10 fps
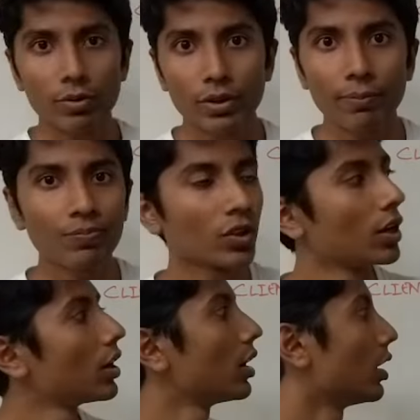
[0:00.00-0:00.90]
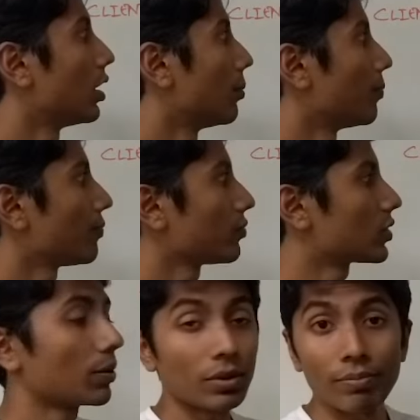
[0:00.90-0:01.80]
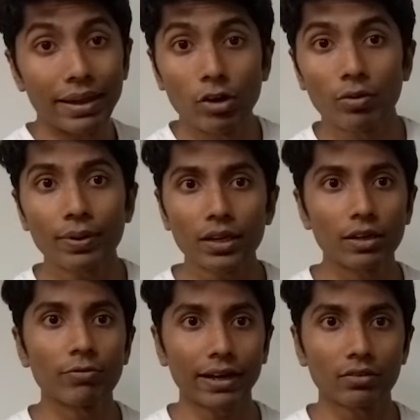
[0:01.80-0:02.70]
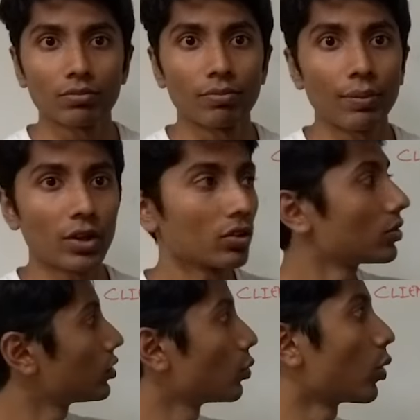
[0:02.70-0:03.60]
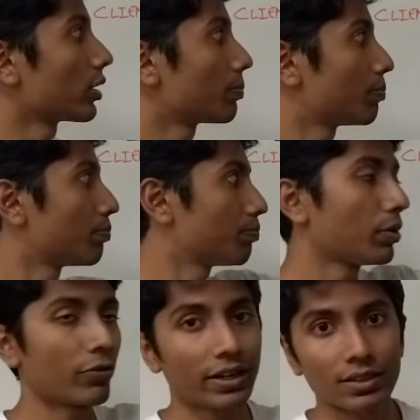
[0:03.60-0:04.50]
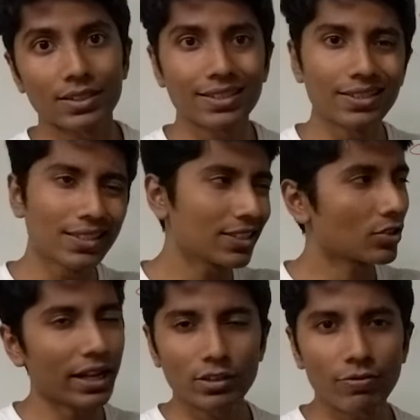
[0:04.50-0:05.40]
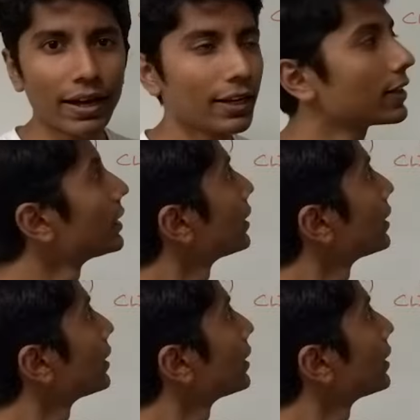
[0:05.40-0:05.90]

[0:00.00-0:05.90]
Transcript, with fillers: from them. Some of them may not be. In fact, maybe you want perfect consistency, so that's fine.